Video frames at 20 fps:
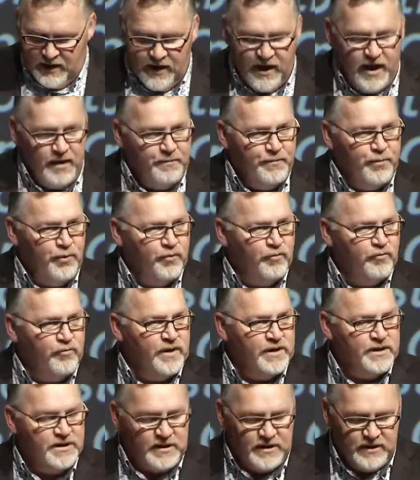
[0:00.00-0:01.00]
and put
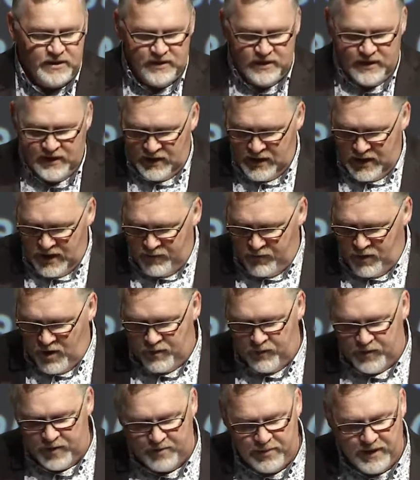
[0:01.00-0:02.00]
risk in the
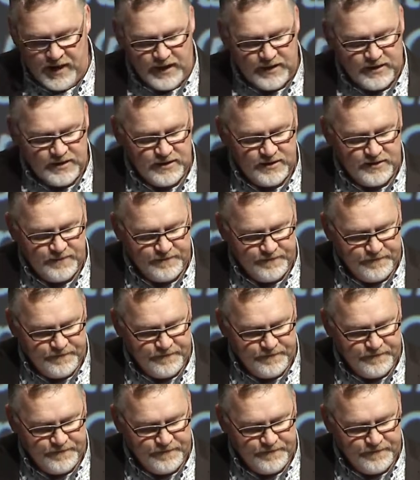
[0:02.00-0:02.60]
appropriate place.